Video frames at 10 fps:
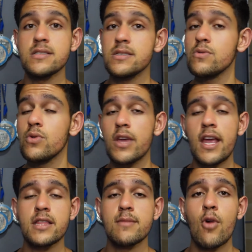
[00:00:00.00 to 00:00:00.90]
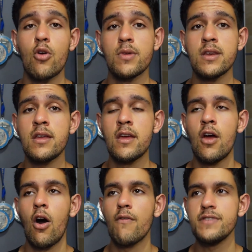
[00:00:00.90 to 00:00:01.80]
still looking at the moment.
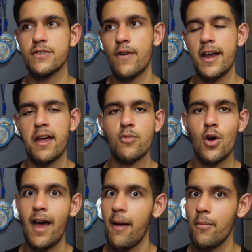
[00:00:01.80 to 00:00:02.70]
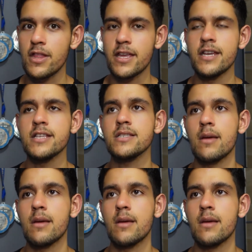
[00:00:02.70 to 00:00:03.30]
Obviously right now I'm not at my leanest.